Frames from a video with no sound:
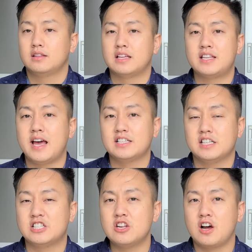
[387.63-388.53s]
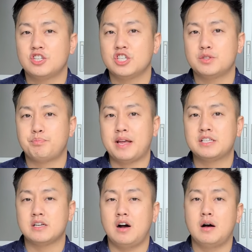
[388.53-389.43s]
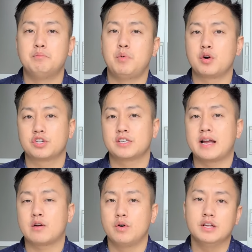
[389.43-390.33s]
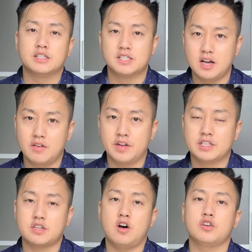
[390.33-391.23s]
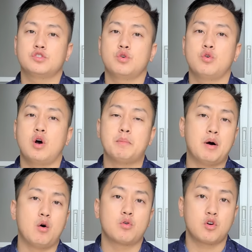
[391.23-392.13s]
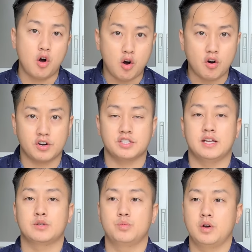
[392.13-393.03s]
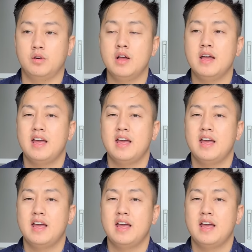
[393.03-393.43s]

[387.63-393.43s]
The test is not just based on motorcycle itself, it's also about cars as well